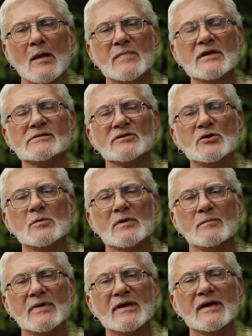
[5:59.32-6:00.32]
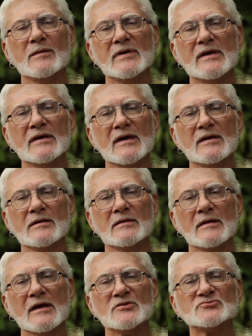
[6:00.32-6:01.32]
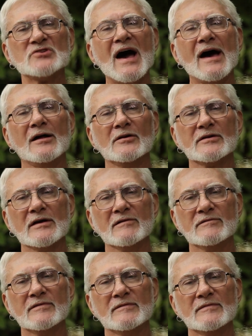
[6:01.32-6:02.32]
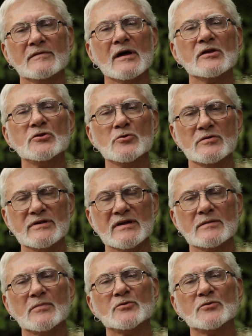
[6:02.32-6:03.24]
me as a human being a child of a union